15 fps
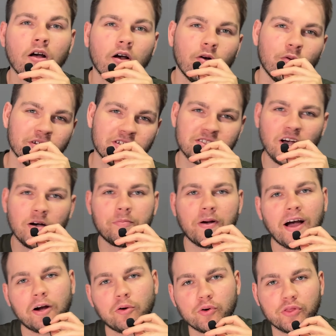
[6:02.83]
We just got
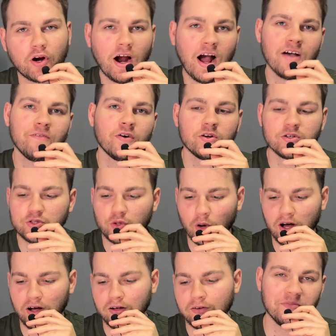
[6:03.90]
back with our iPhone
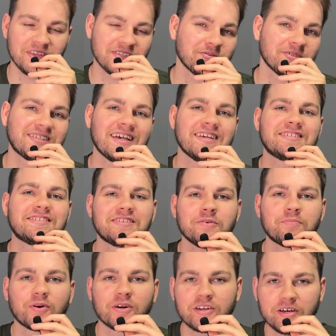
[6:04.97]
12. This was a
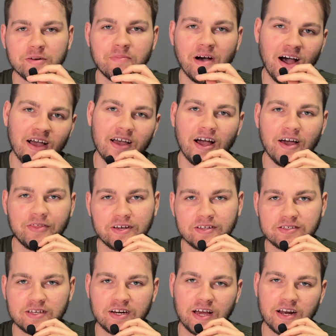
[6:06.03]
super good buy. I think
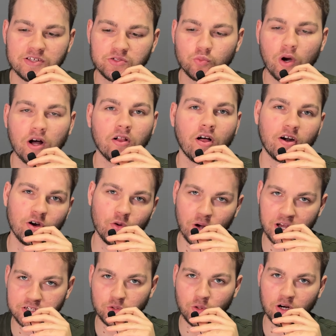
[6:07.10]
it's gonna get us well on our
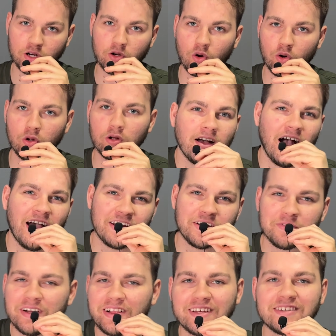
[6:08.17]
way to our goal. I
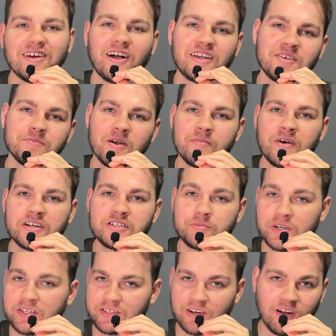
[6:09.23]
didn't really document much
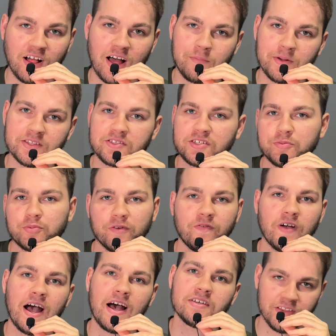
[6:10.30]
because it all happened super
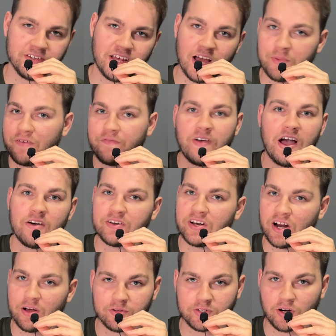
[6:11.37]
fast. Time I found
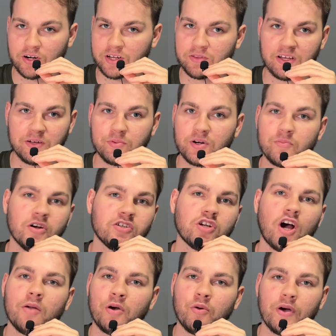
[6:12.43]
it, I was already like pretty much
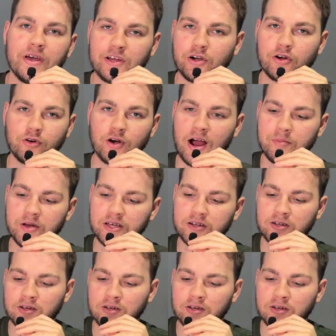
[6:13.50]
on my way to go grab it.